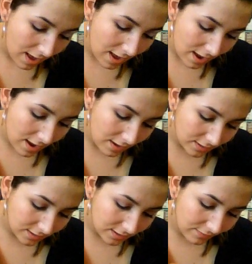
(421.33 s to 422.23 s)

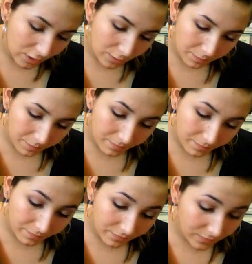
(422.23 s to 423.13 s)
And let's see if they're,
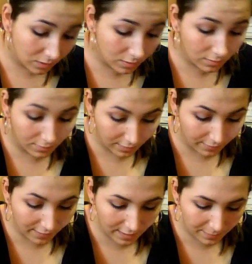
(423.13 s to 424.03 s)
huh,
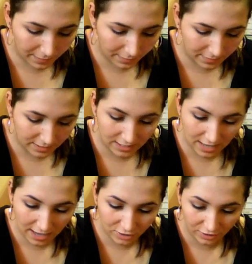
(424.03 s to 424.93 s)
they're very pigmented
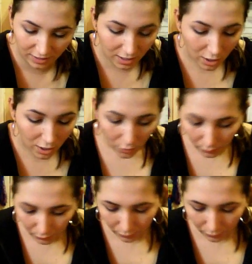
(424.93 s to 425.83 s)
actually.
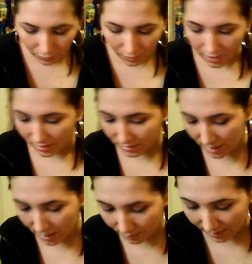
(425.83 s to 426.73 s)
So
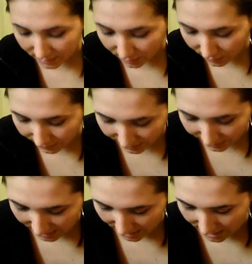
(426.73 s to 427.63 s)
that's a good
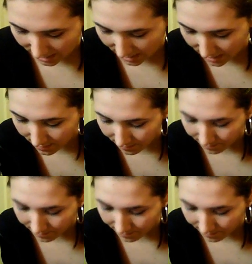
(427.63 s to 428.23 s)
thing.